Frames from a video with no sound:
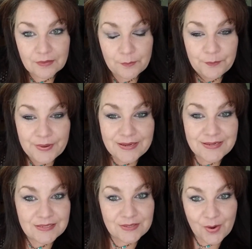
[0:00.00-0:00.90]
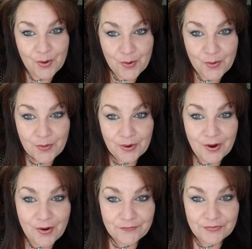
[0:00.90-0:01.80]
the biggest
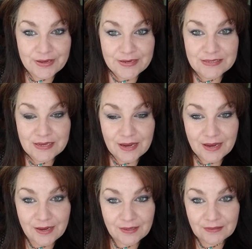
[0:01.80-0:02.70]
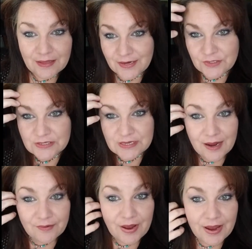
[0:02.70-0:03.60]
conflicts and clashes
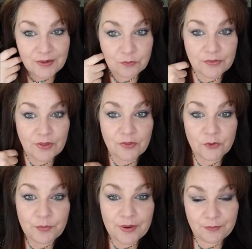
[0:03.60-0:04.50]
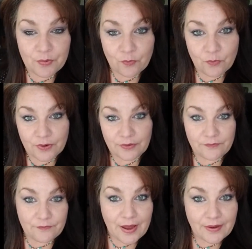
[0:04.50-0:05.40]
I've had with other people were
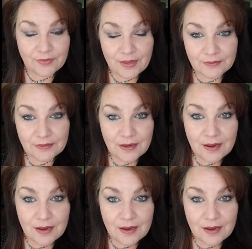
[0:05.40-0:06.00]
the fact that